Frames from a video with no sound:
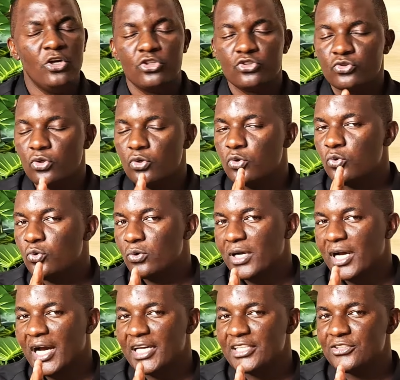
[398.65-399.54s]
So
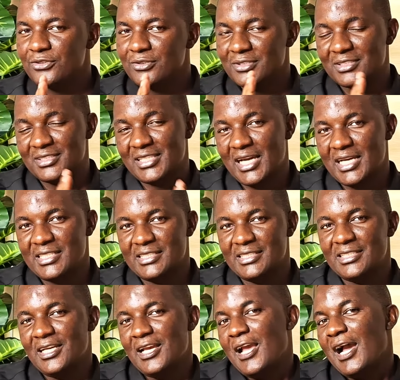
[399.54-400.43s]
look at your
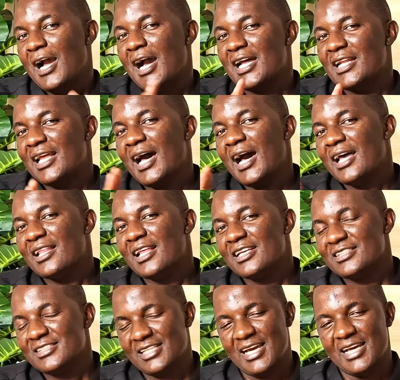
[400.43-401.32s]
study and
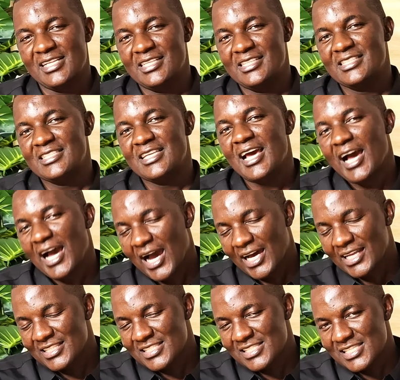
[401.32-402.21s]
other studies
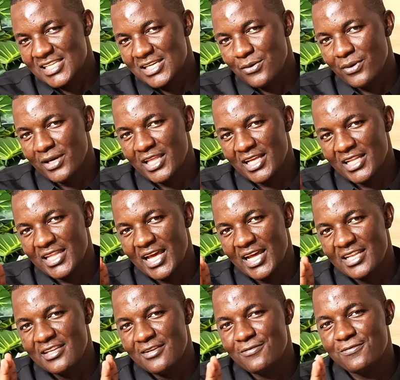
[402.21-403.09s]
and see whether
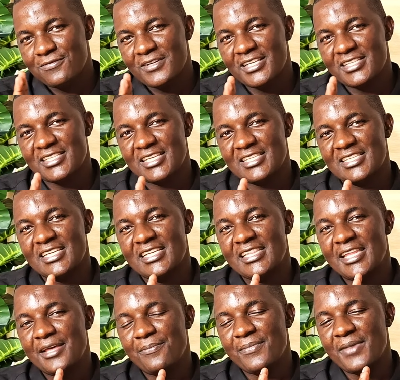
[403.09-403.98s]
there are differences
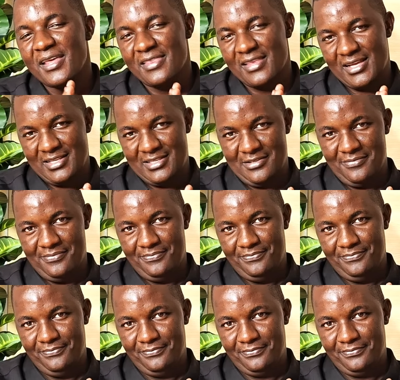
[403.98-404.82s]
in the methods.